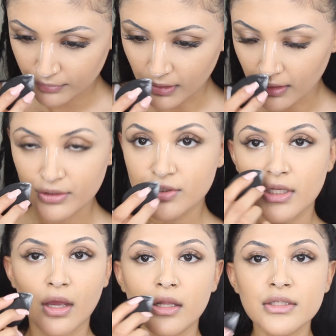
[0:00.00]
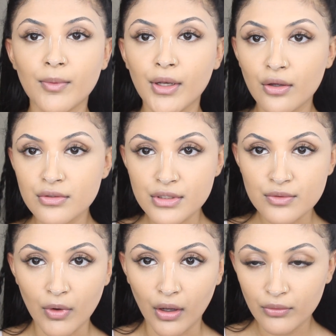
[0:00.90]
And I just get under my nose as
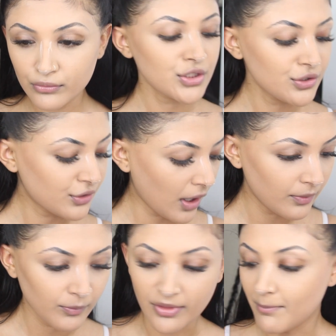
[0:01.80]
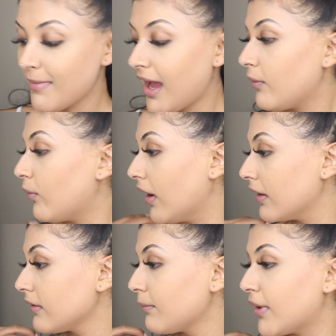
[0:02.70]
well. You'd go in with a matte
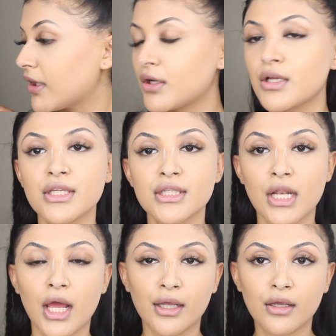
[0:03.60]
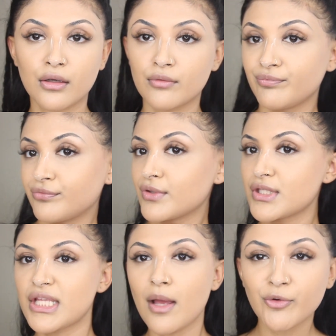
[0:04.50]
one, but because it's like
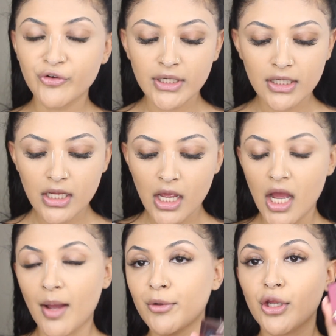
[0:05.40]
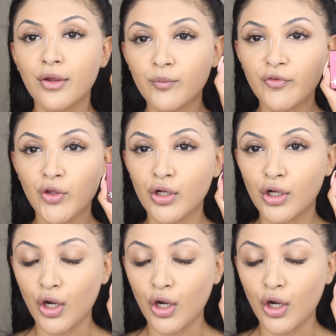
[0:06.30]
summery, I'm gonna go in with Hoola